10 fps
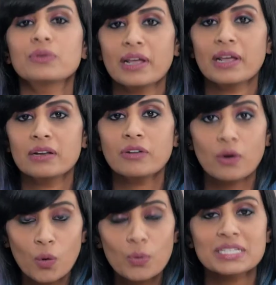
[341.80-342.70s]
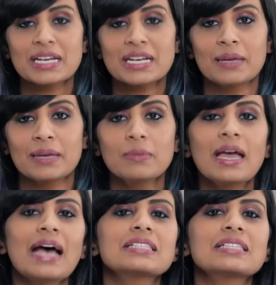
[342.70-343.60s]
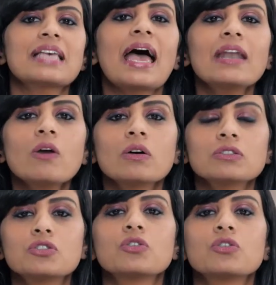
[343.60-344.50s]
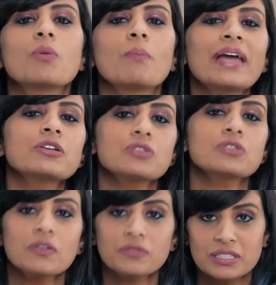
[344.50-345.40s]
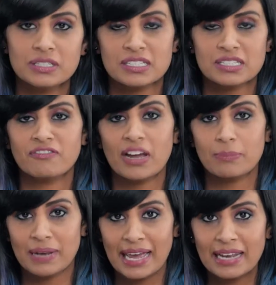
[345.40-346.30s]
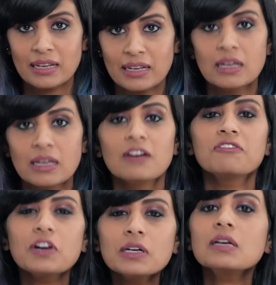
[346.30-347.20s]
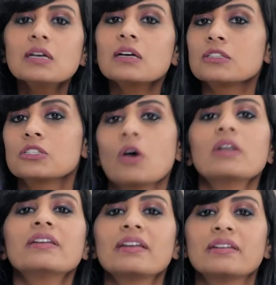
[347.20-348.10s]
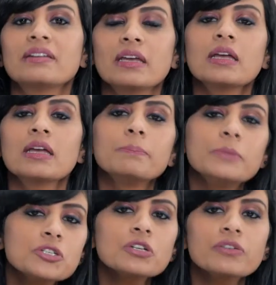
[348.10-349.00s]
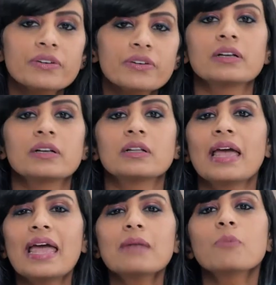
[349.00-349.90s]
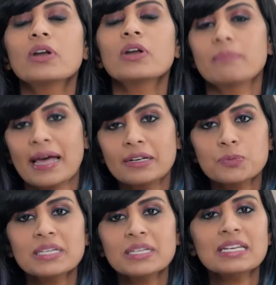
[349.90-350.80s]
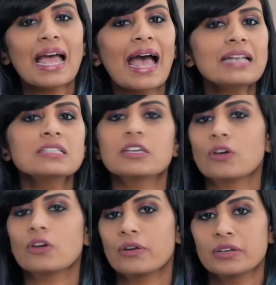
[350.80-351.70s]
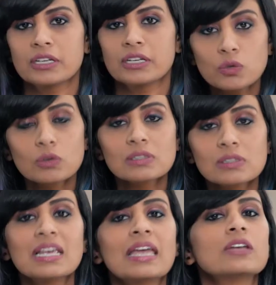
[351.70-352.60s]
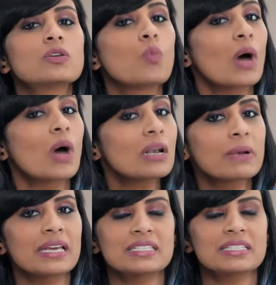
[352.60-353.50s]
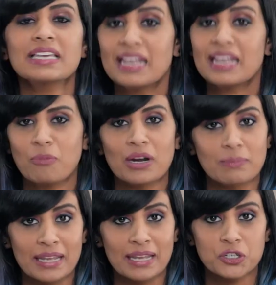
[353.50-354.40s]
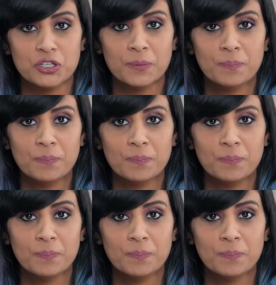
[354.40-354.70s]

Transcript: to deliver over time as add-ons to your Microsoft 365 plan, further consolidating mission-critical endpoint management and security tools into one place in Endpoint Manager.